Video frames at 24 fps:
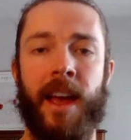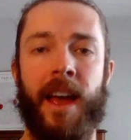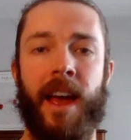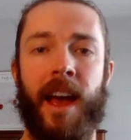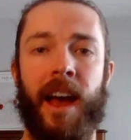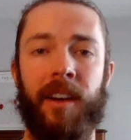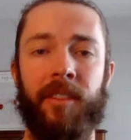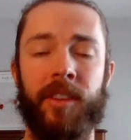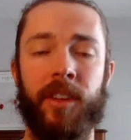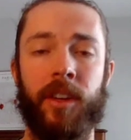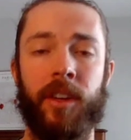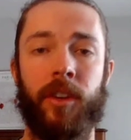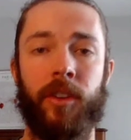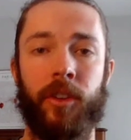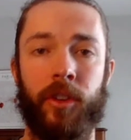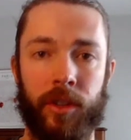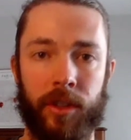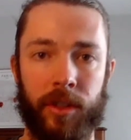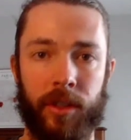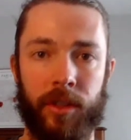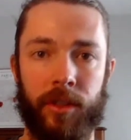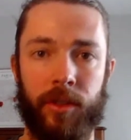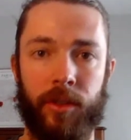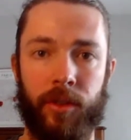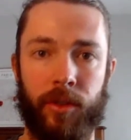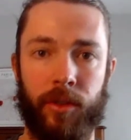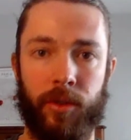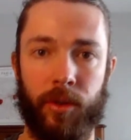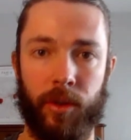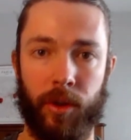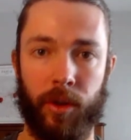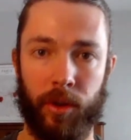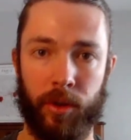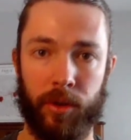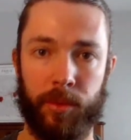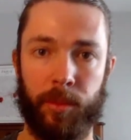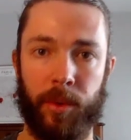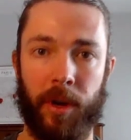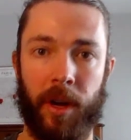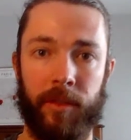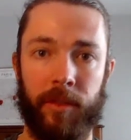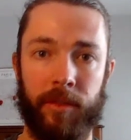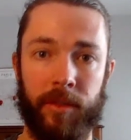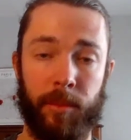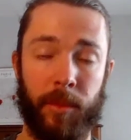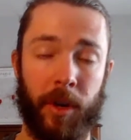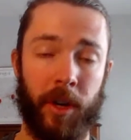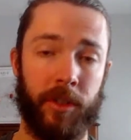Having a good gross
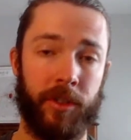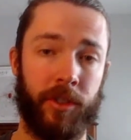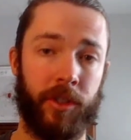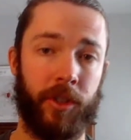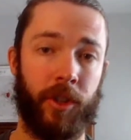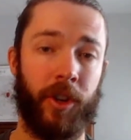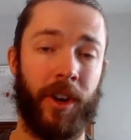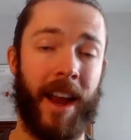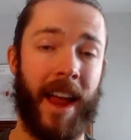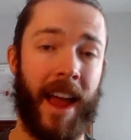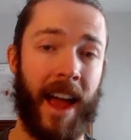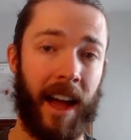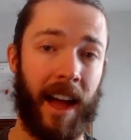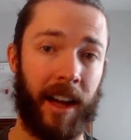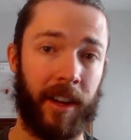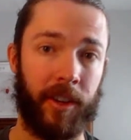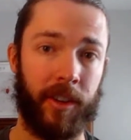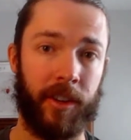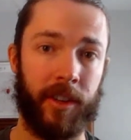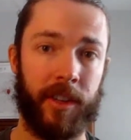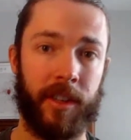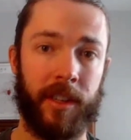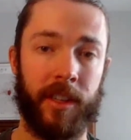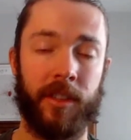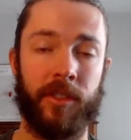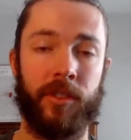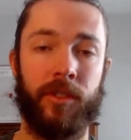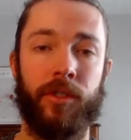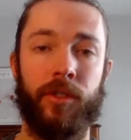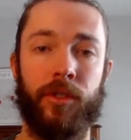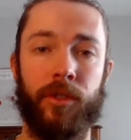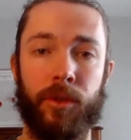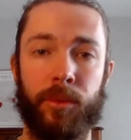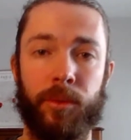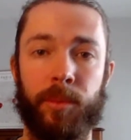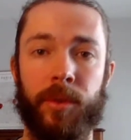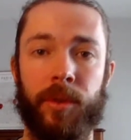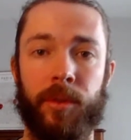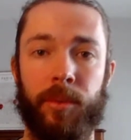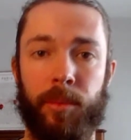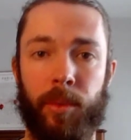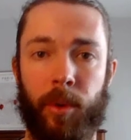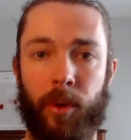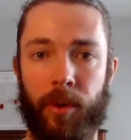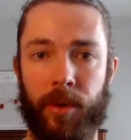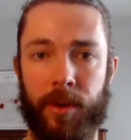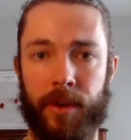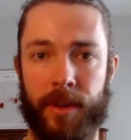profit margin, or accurate, is super
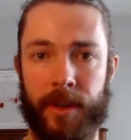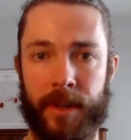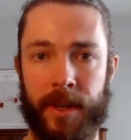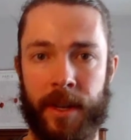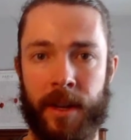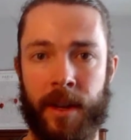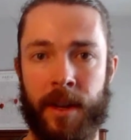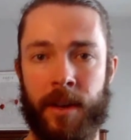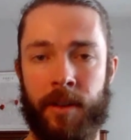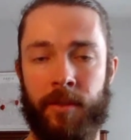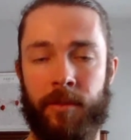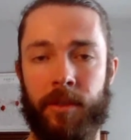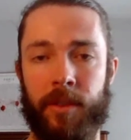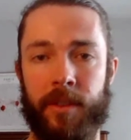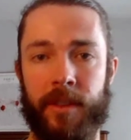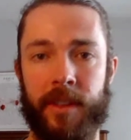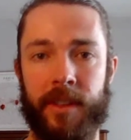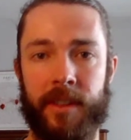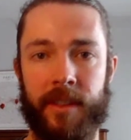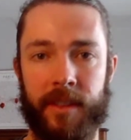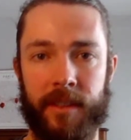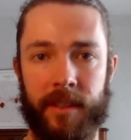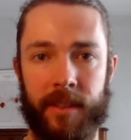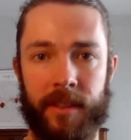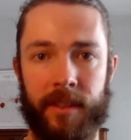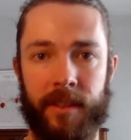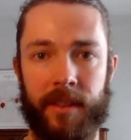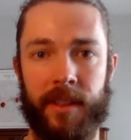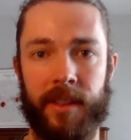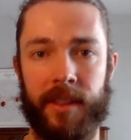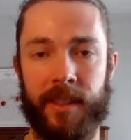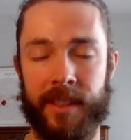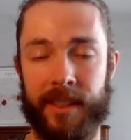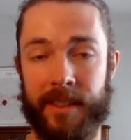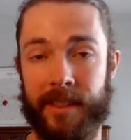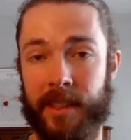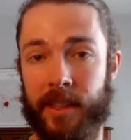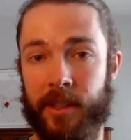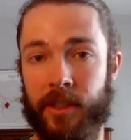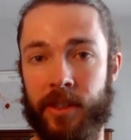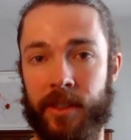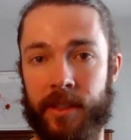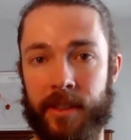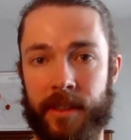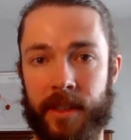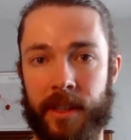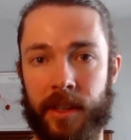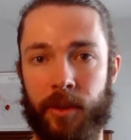important for the
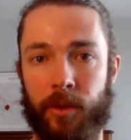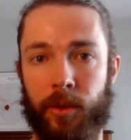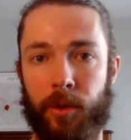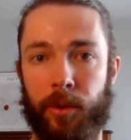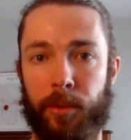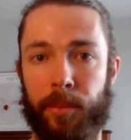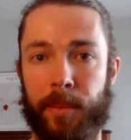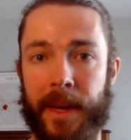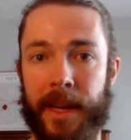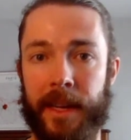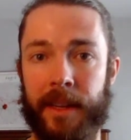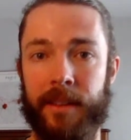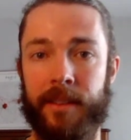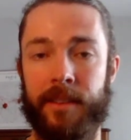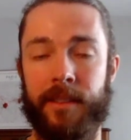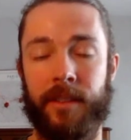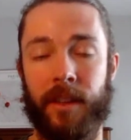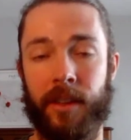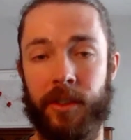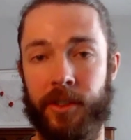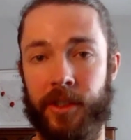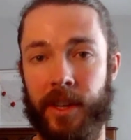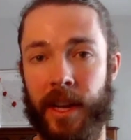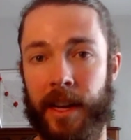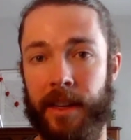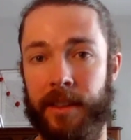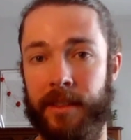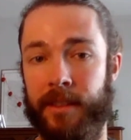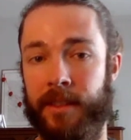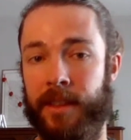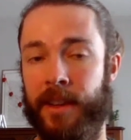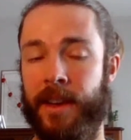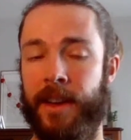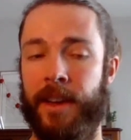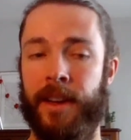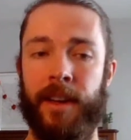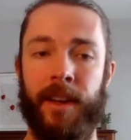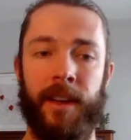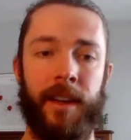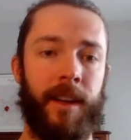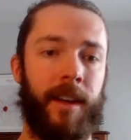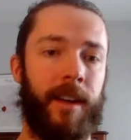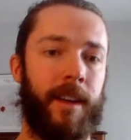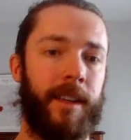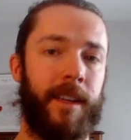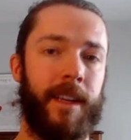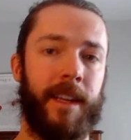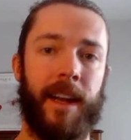decisions that you will make, such as,
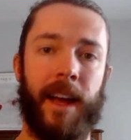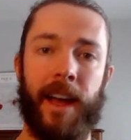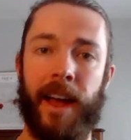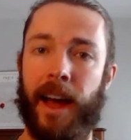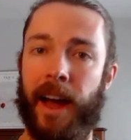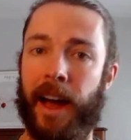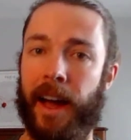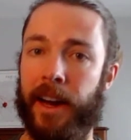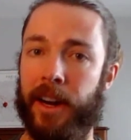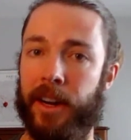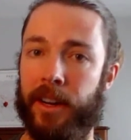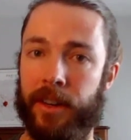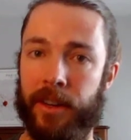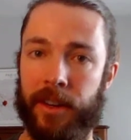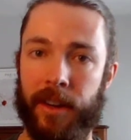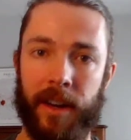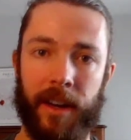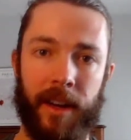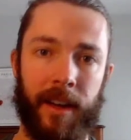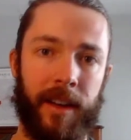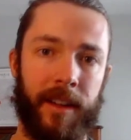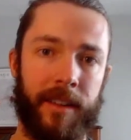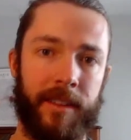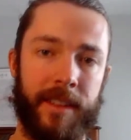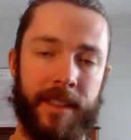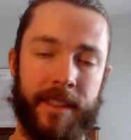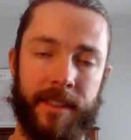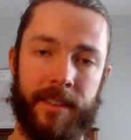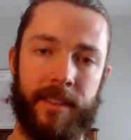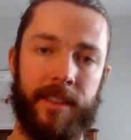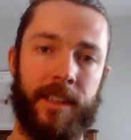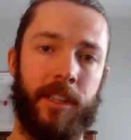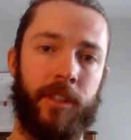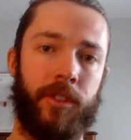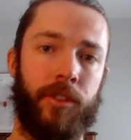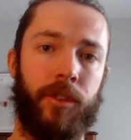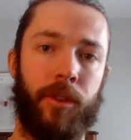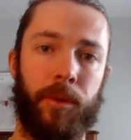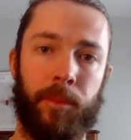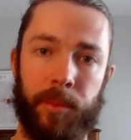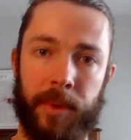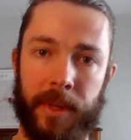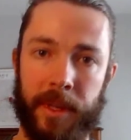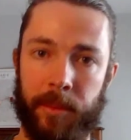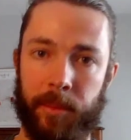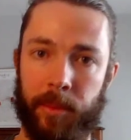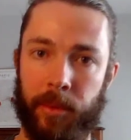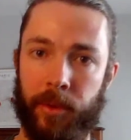can I hire these additional
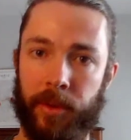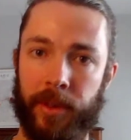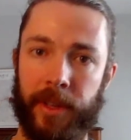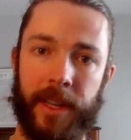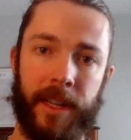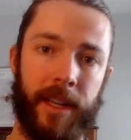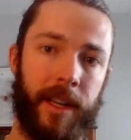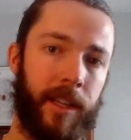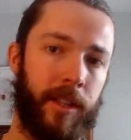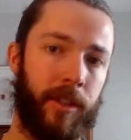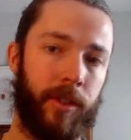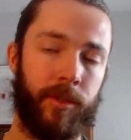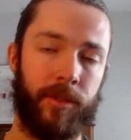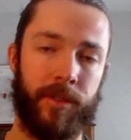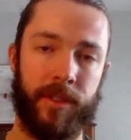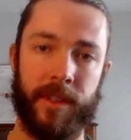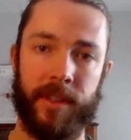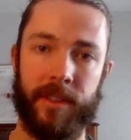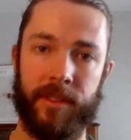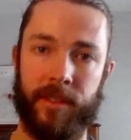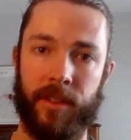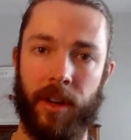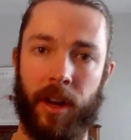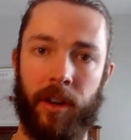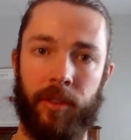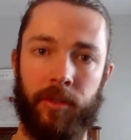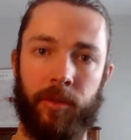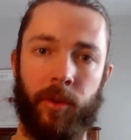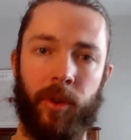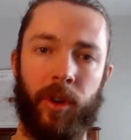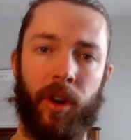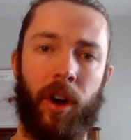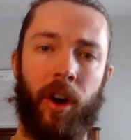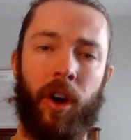people? Can I use this software?